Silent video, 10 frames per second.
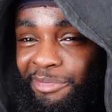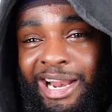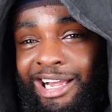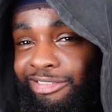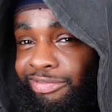But
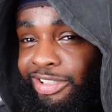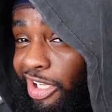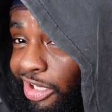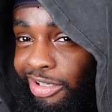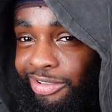
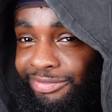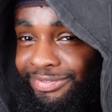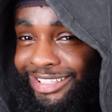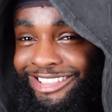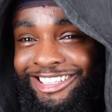
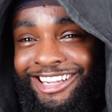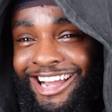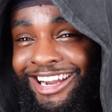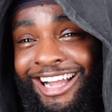I